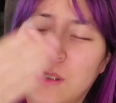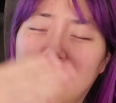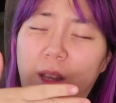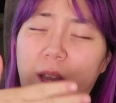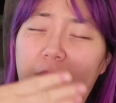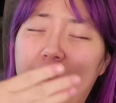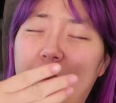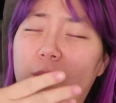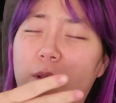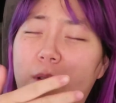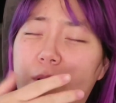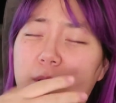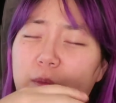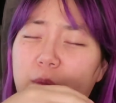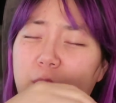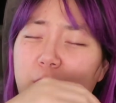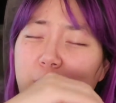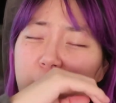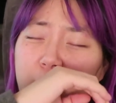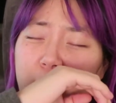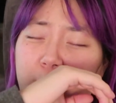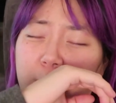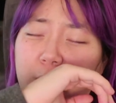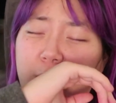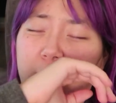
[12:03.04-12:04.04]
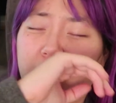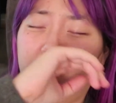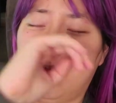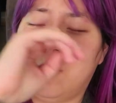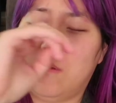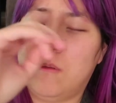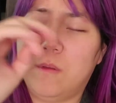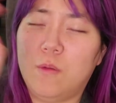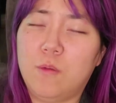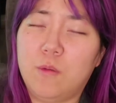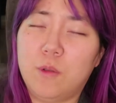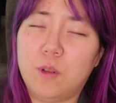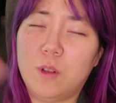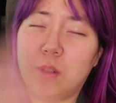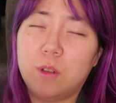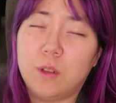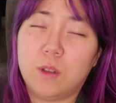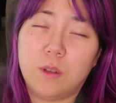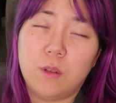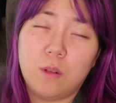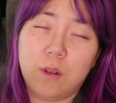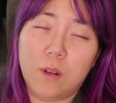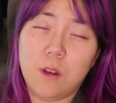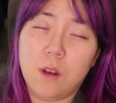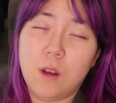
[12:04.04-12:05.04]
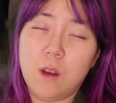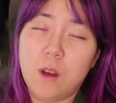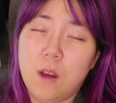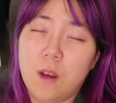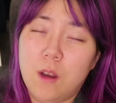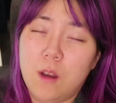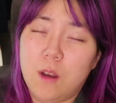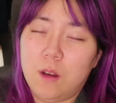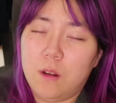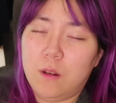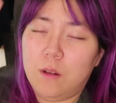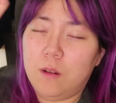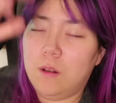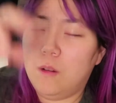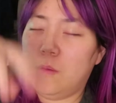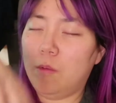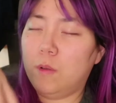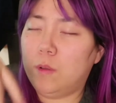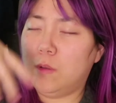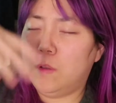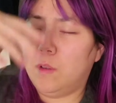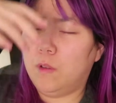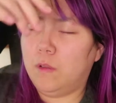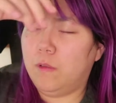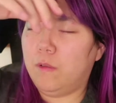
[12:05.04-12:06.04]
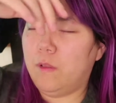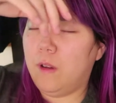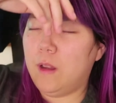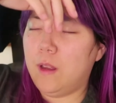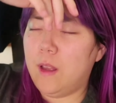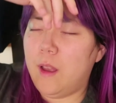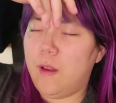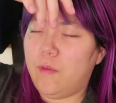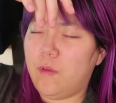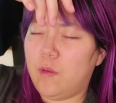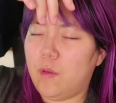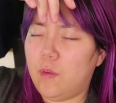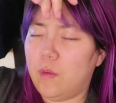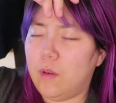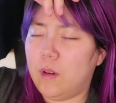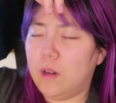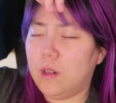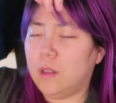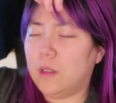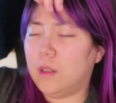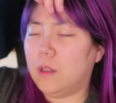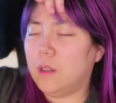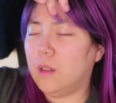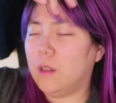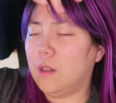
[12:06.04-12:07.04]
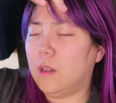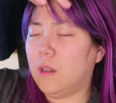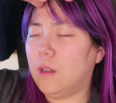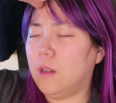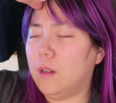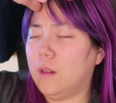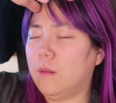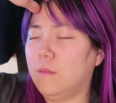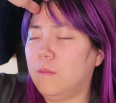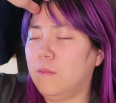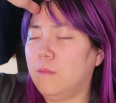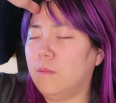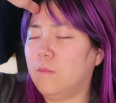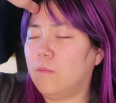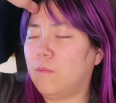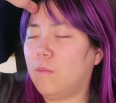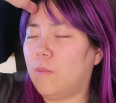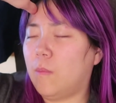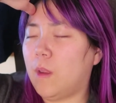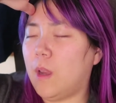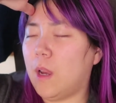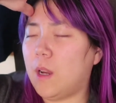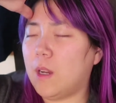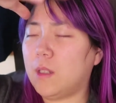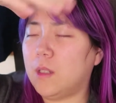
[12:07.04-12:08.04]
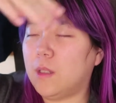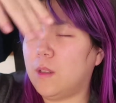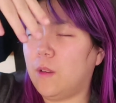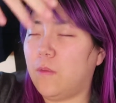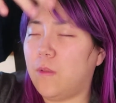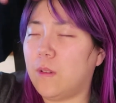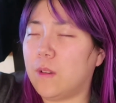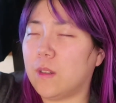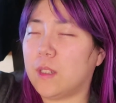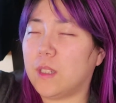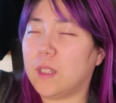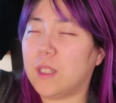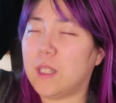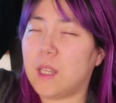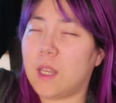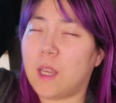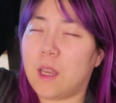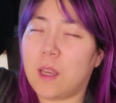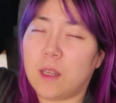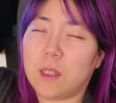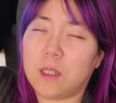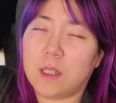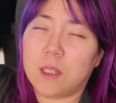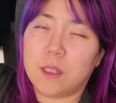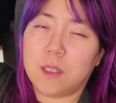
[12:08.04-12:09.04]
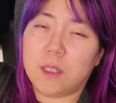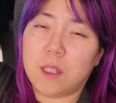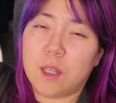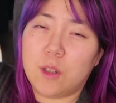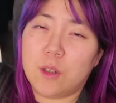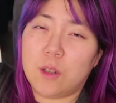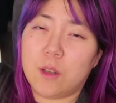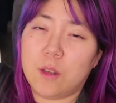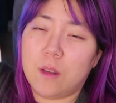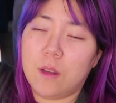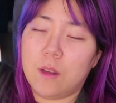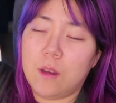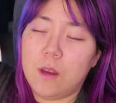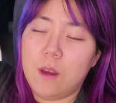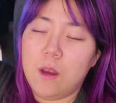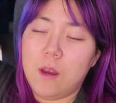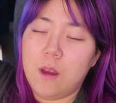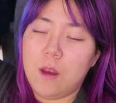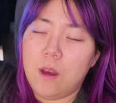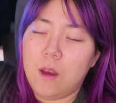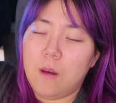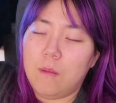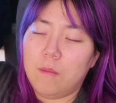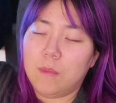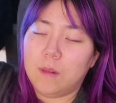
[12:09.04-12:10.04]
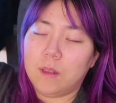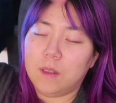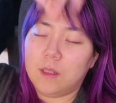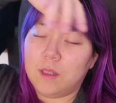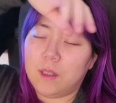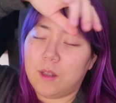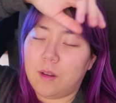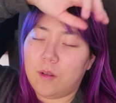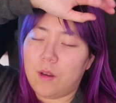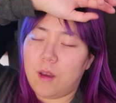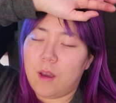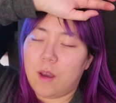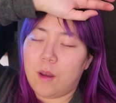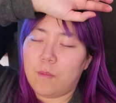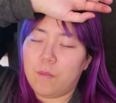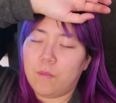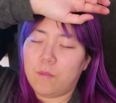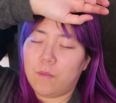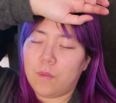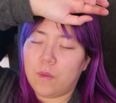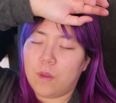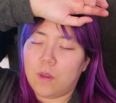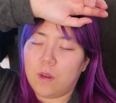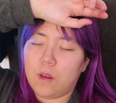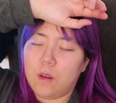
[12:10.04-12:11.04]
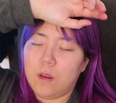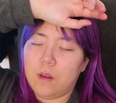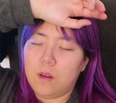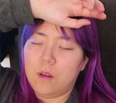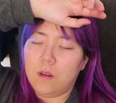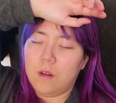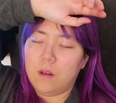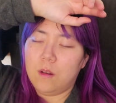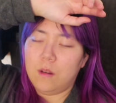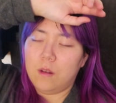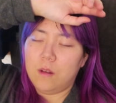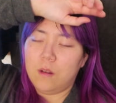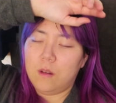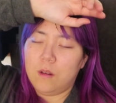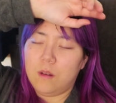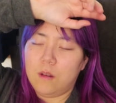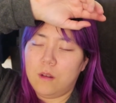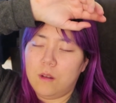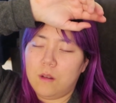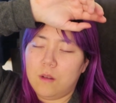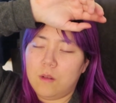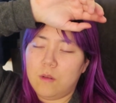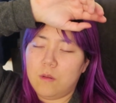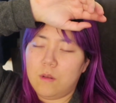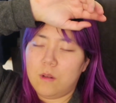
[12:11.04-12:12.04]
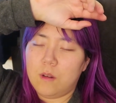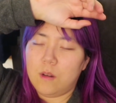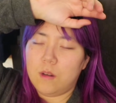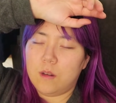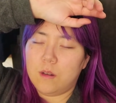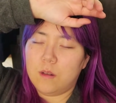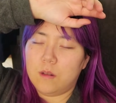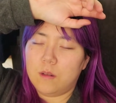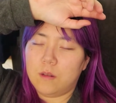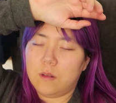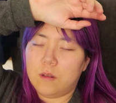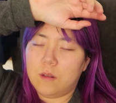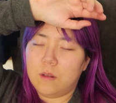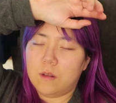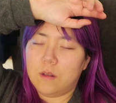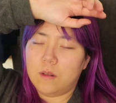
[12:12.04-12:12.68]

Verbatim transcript: to get re removed, which is which is fine afterwards. Um, I can still feel a stinging sensation. but That's okay. Anyways,